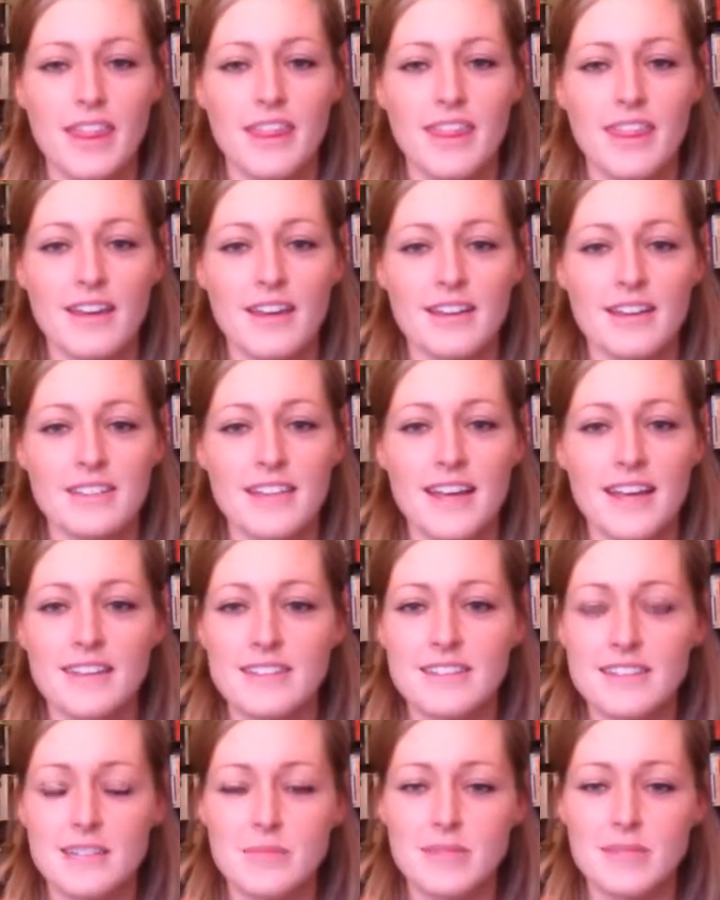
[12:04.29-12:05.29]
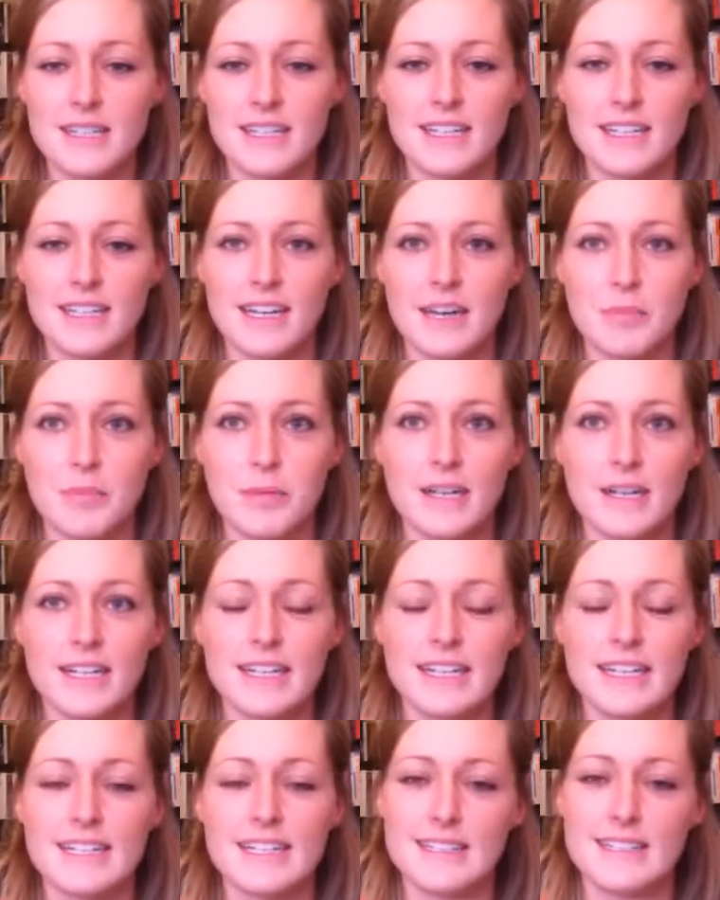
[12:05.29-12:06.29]
there tends to be a
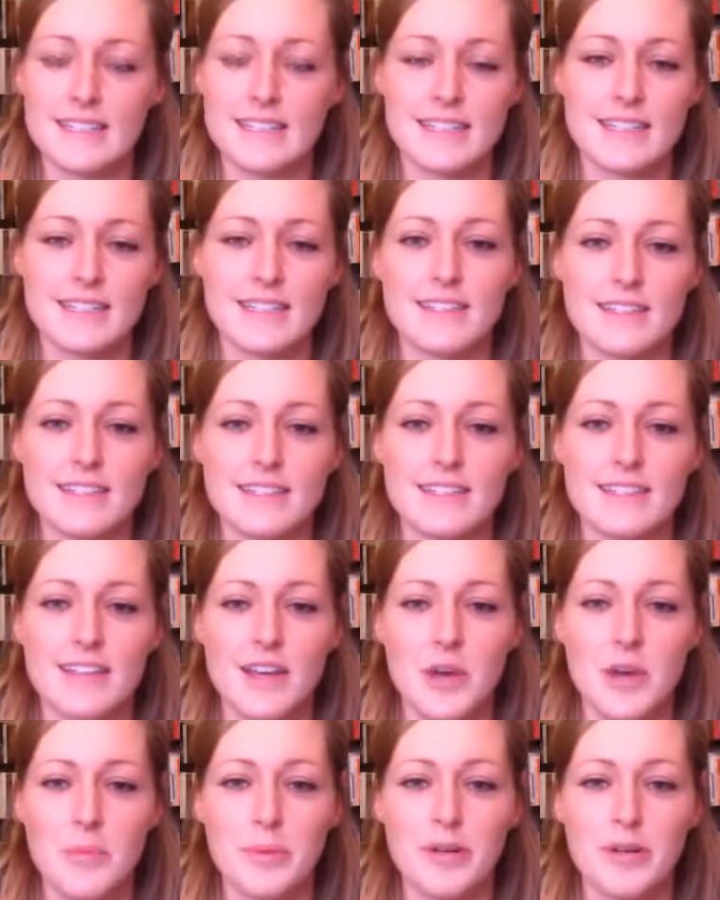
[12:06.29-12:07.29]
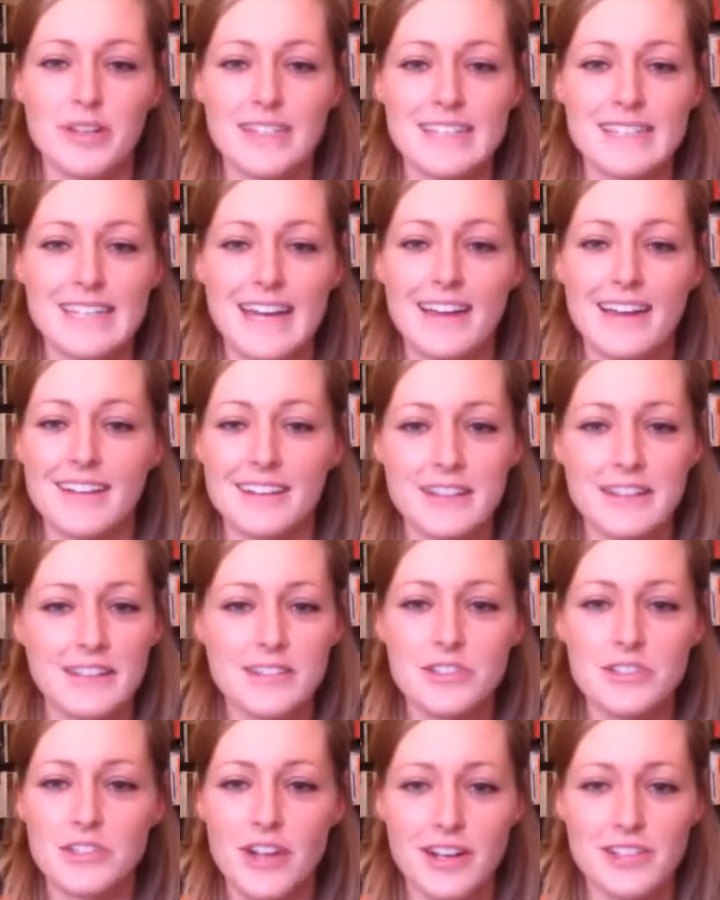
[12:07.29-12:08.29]
pretty consistent personality
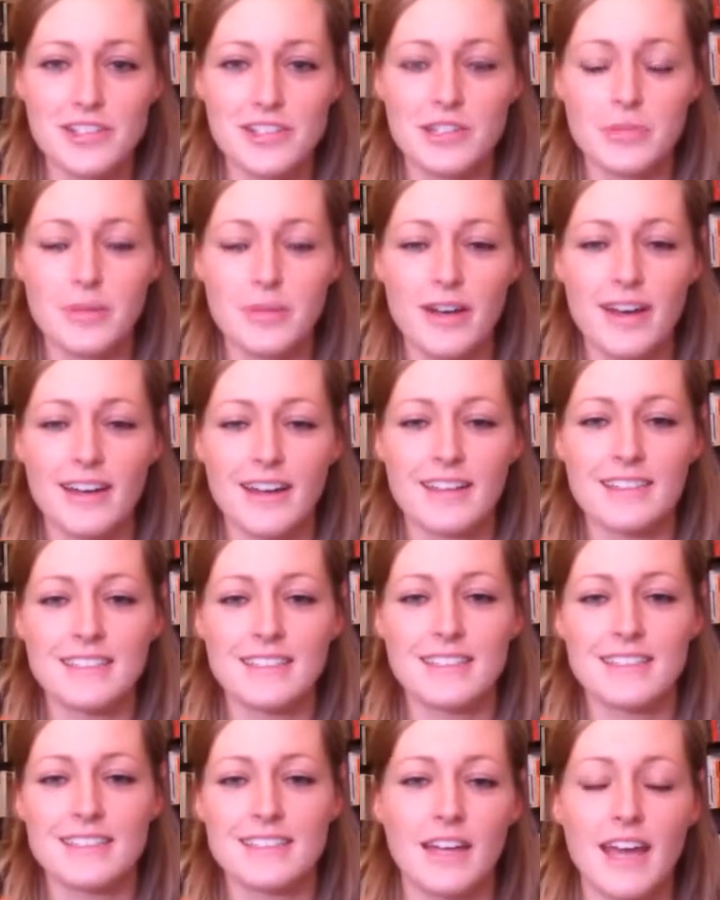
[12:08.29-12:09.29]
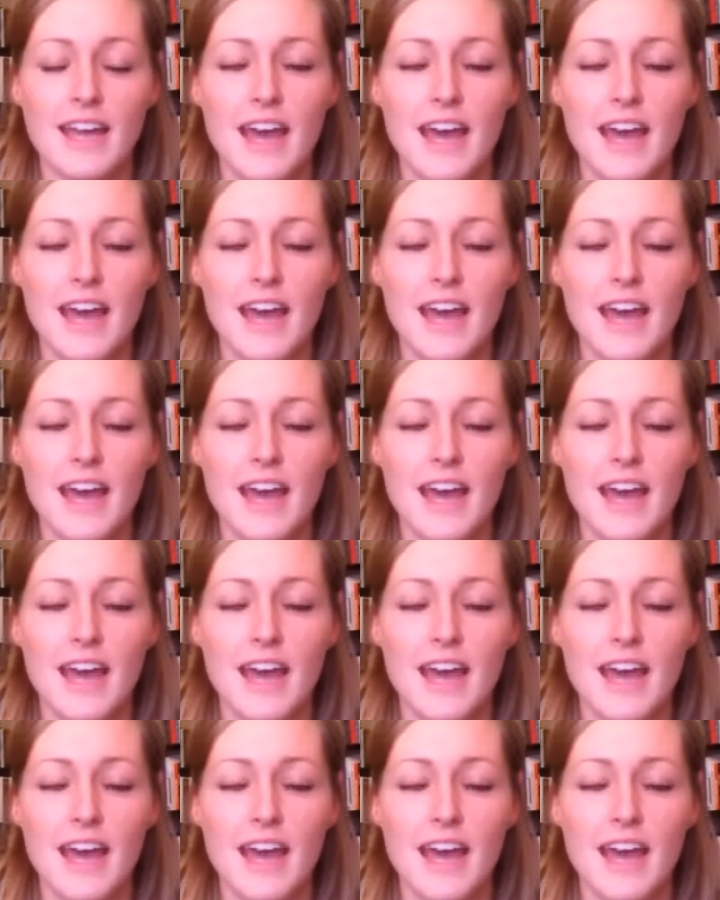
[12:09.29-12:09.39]
structure behind it.